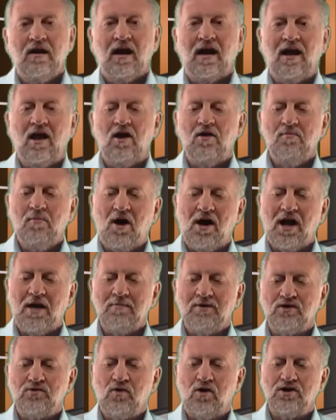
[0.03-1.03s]
Hello, my
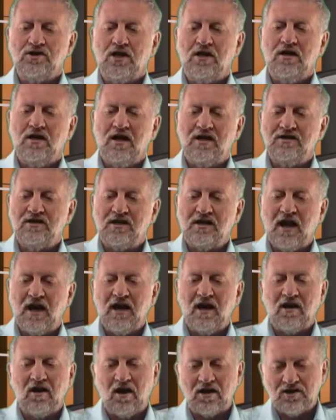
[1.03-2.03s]
name is Roger, and today
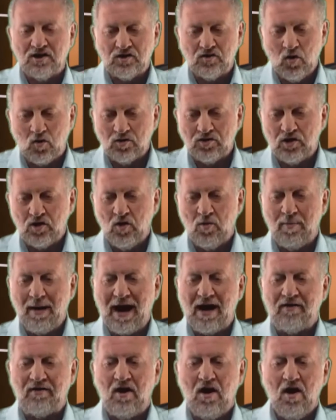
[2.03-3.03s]
I'd like to talk to you
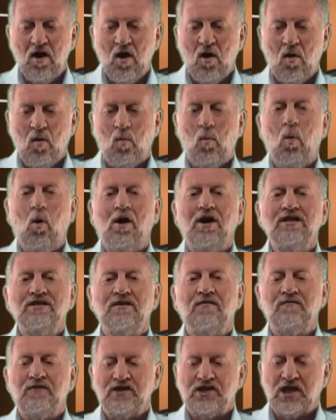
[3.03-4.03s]
about what is
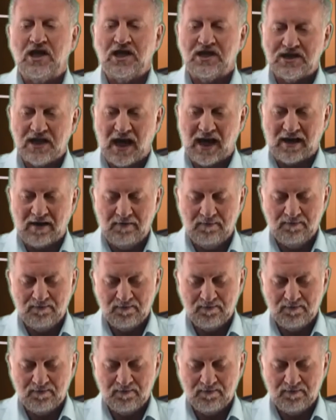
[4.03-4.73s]
a phishing attack.